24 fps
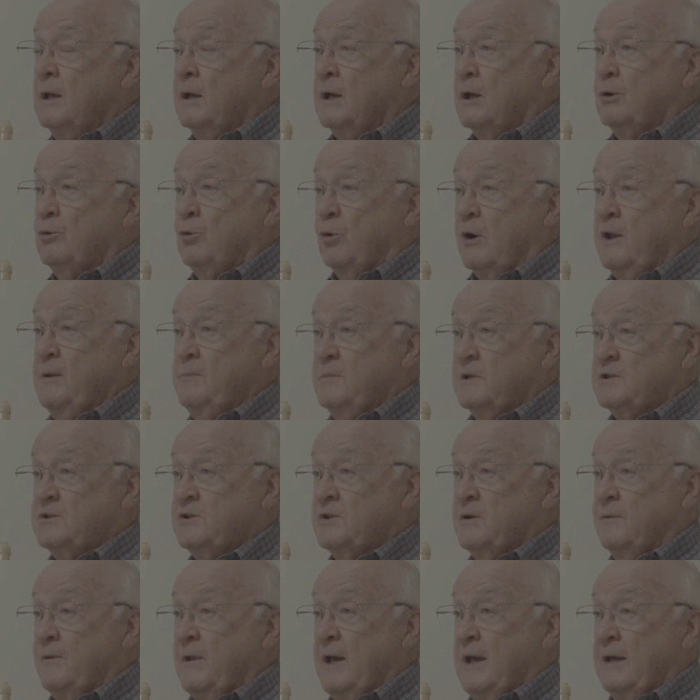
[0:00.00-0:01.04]
agreements
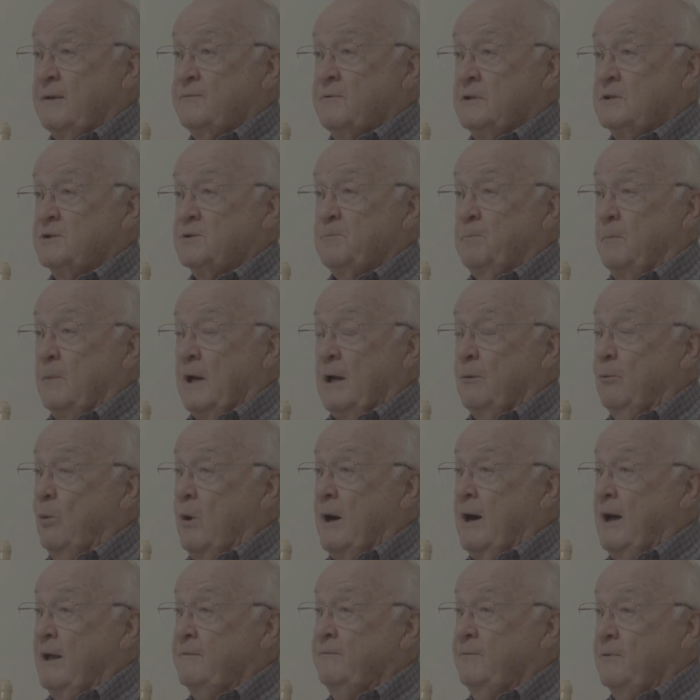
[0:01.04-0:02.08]
to that is my
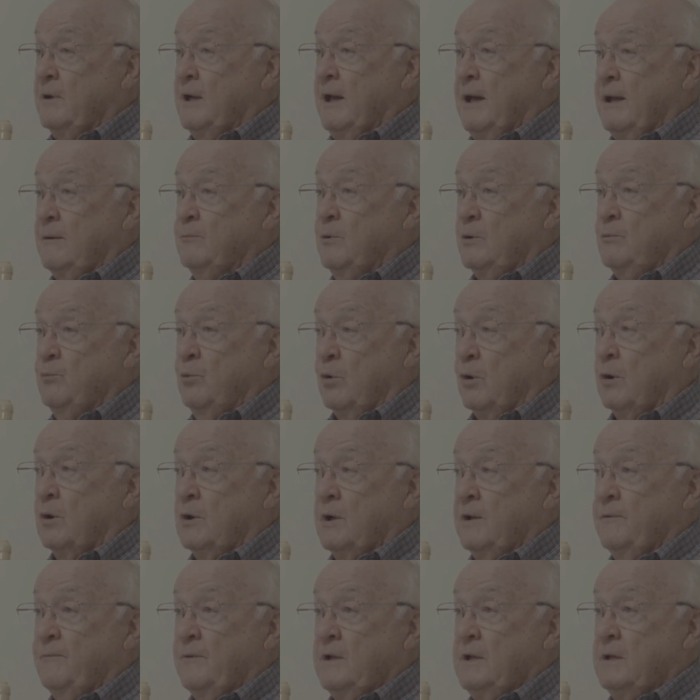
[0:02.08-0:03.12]
wife and I would
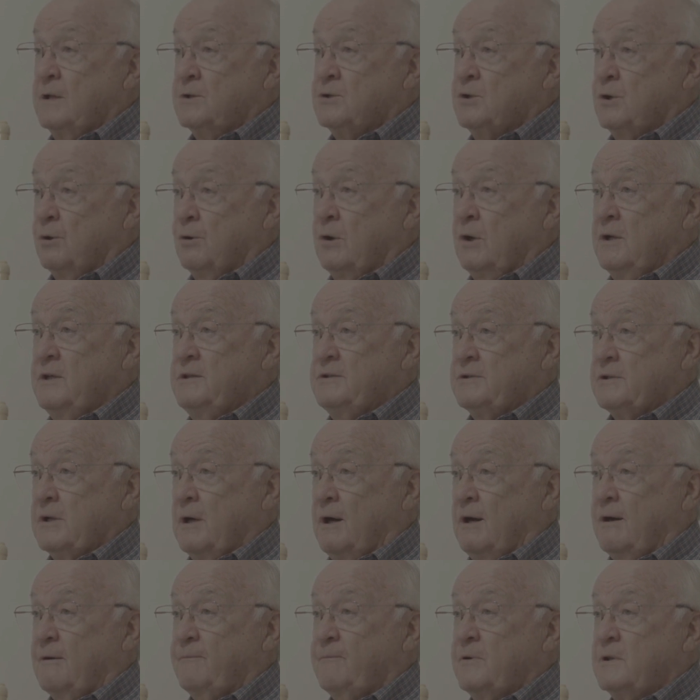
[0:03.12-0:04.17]
work in the attorney's
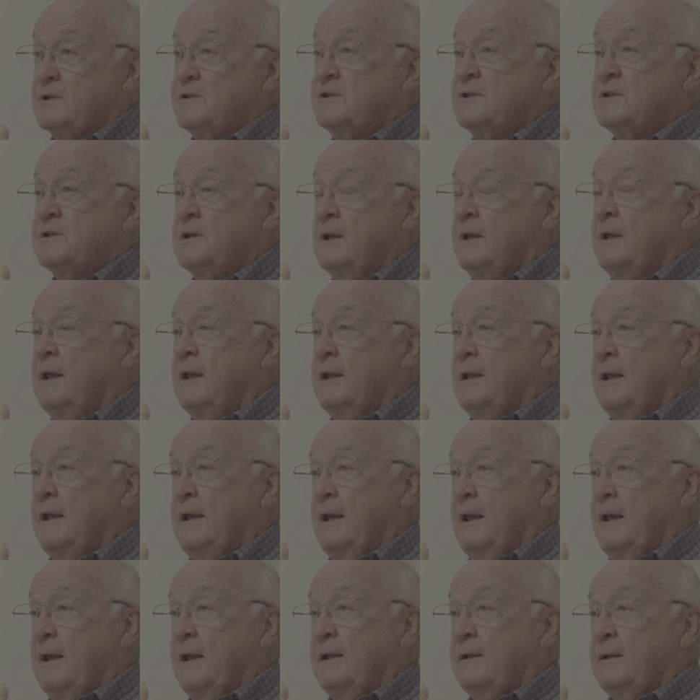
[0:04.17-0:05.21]
office
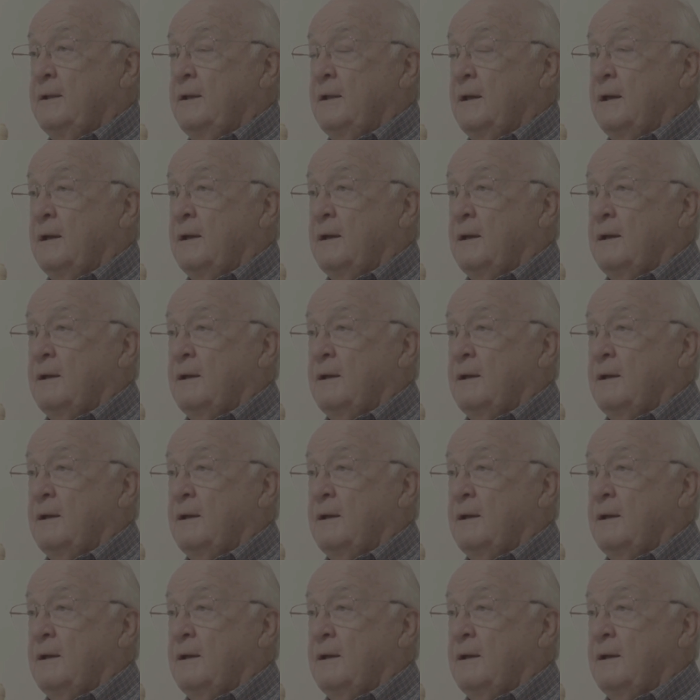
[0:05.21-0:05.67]
and